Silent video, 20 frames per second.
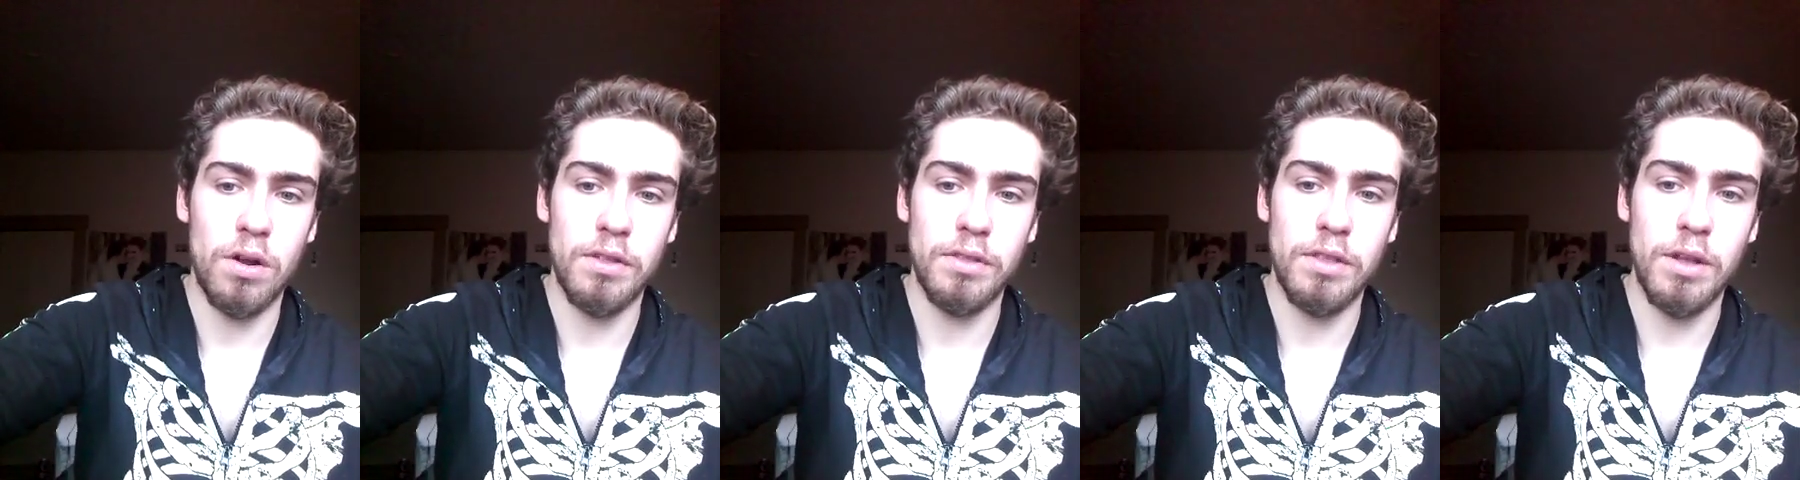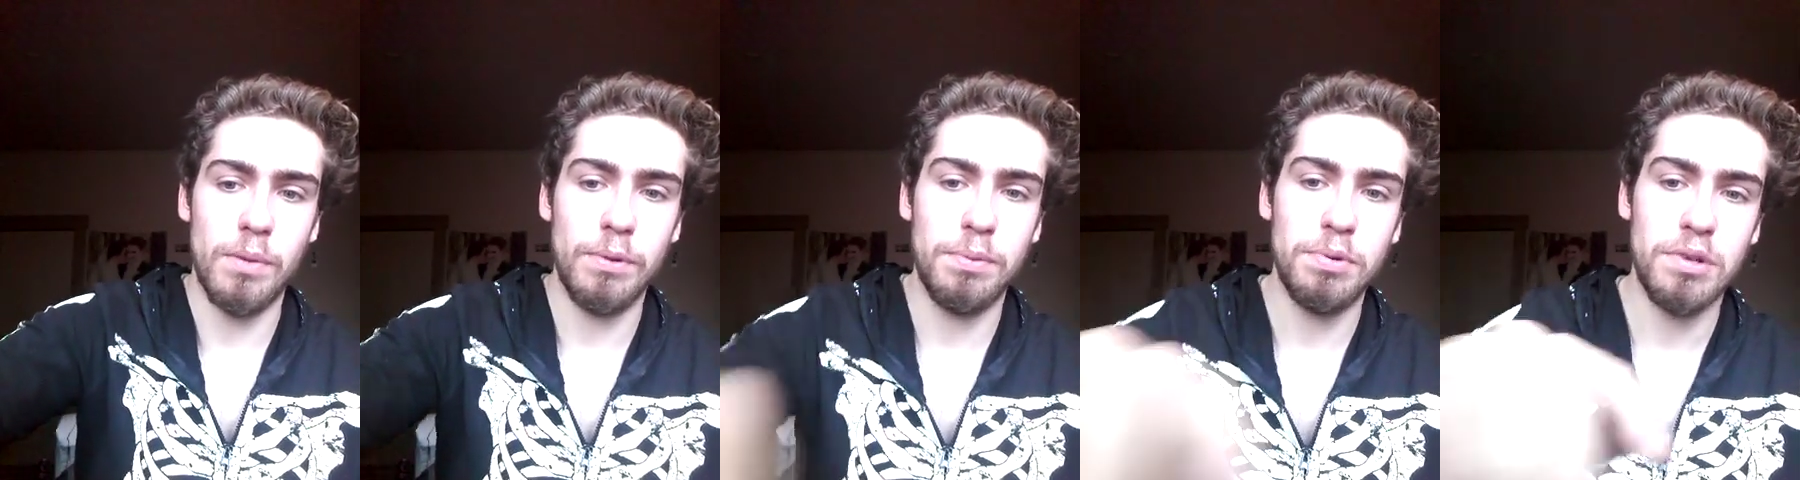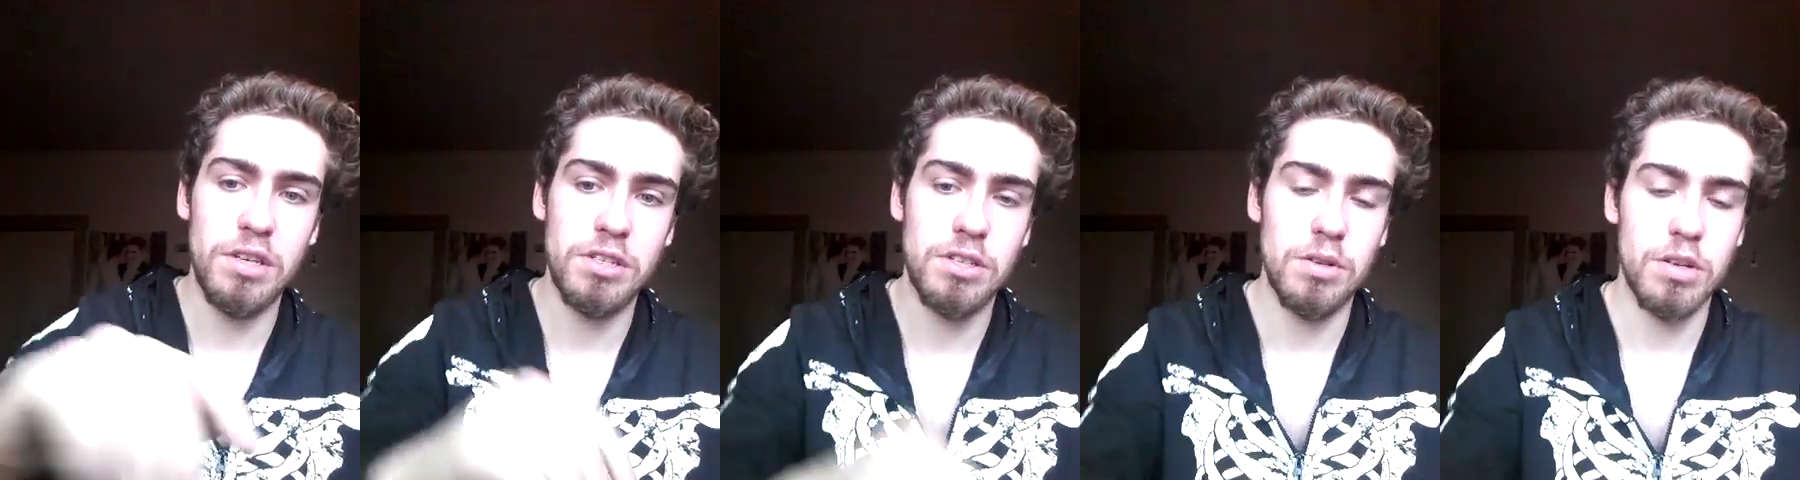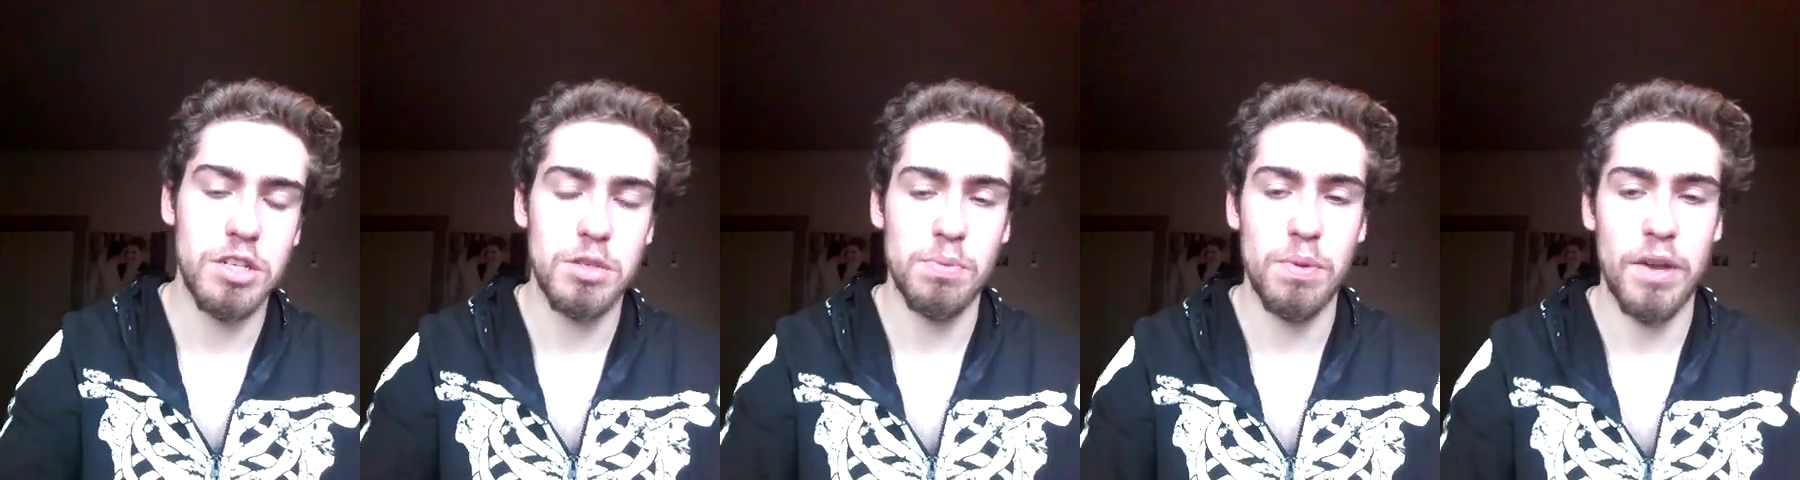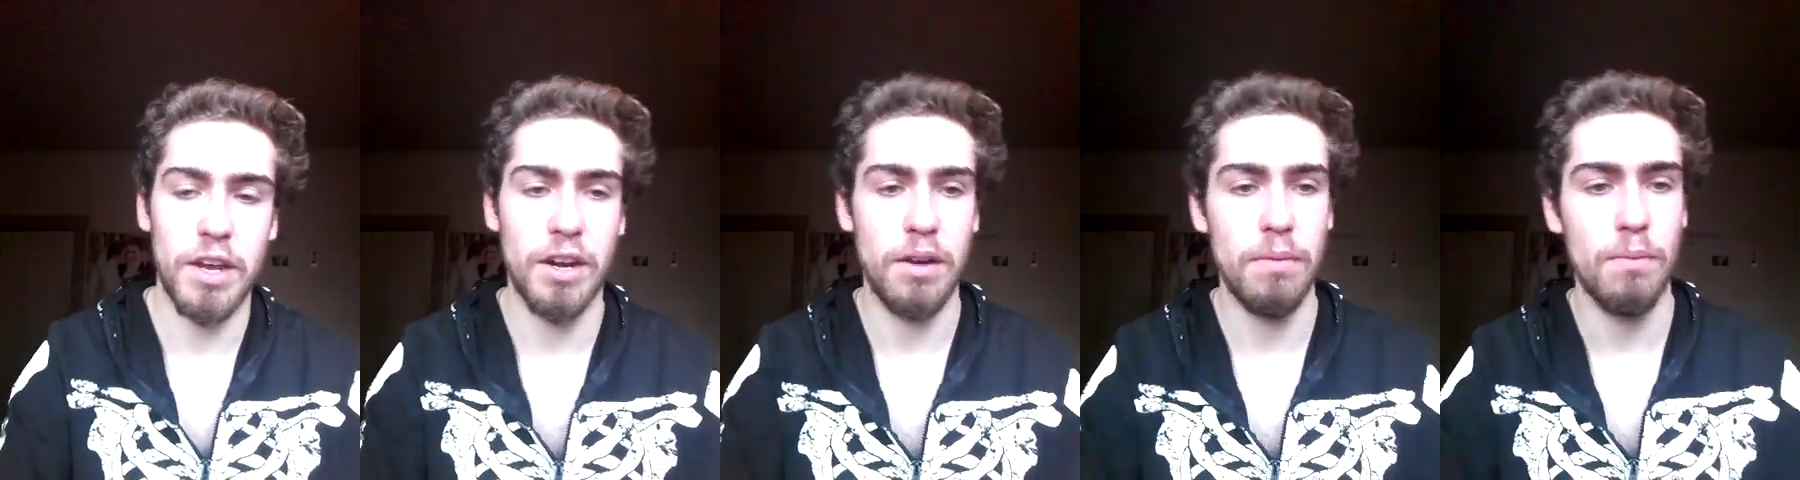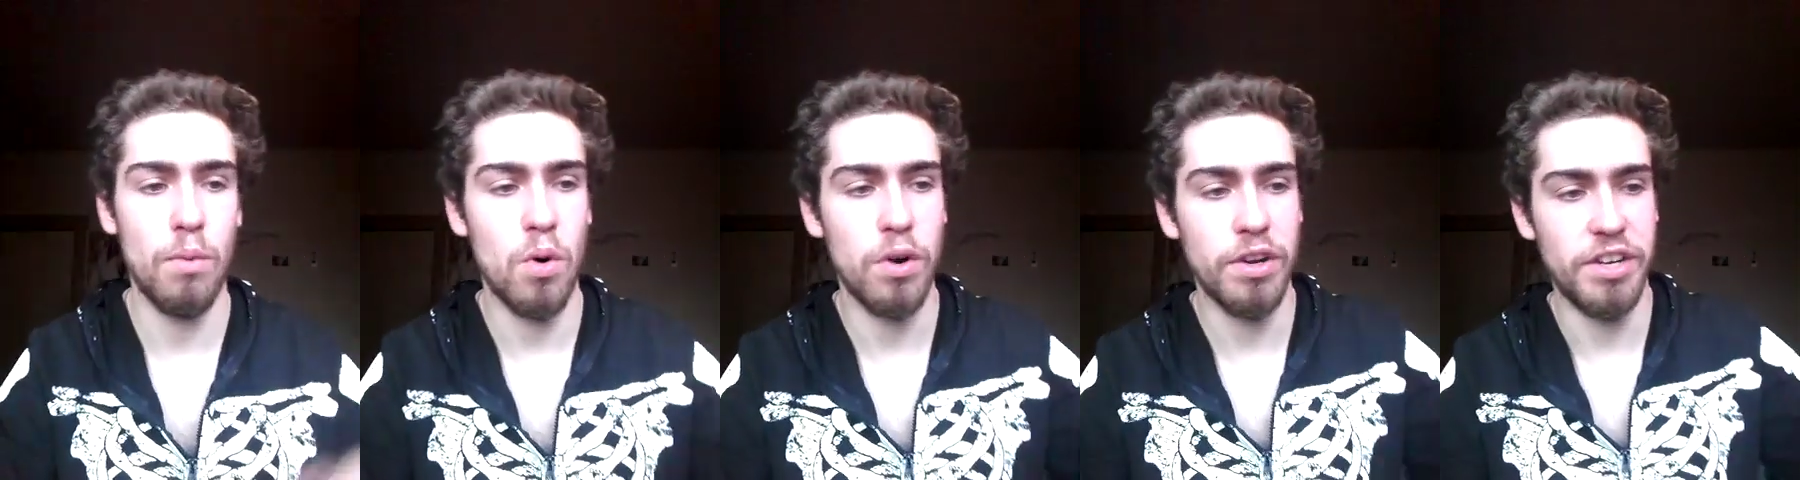and they'll be pleased to explain
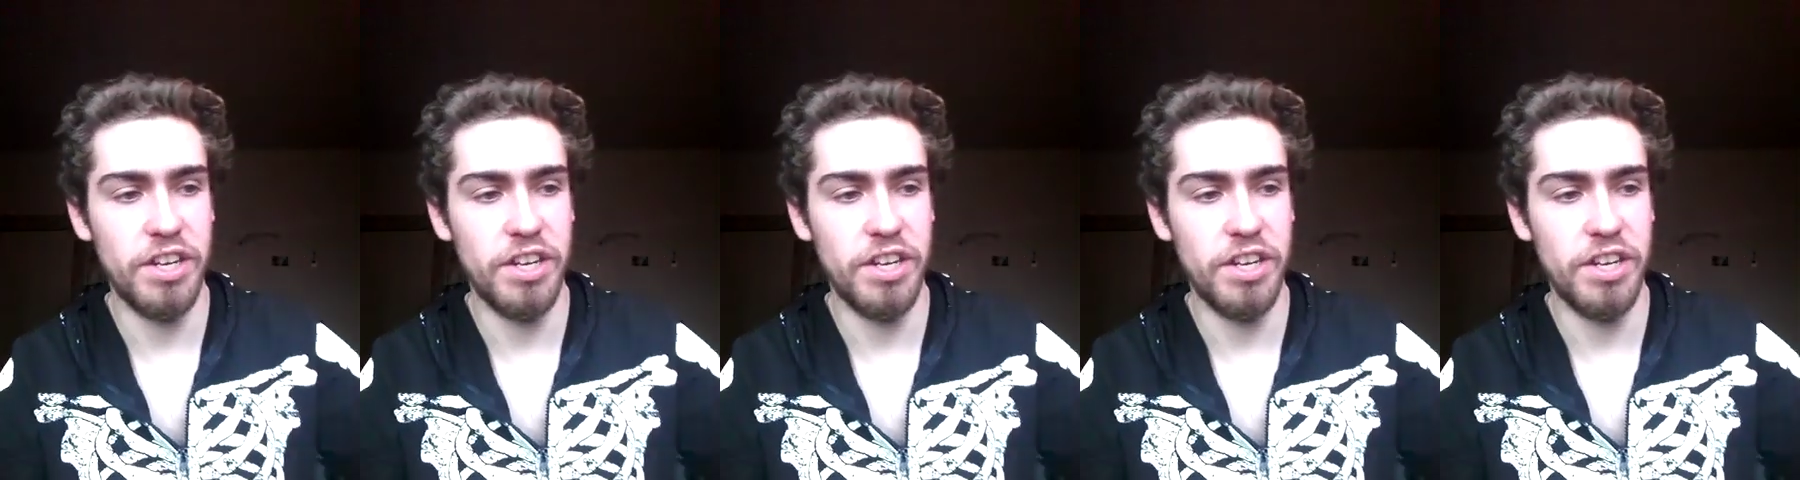in more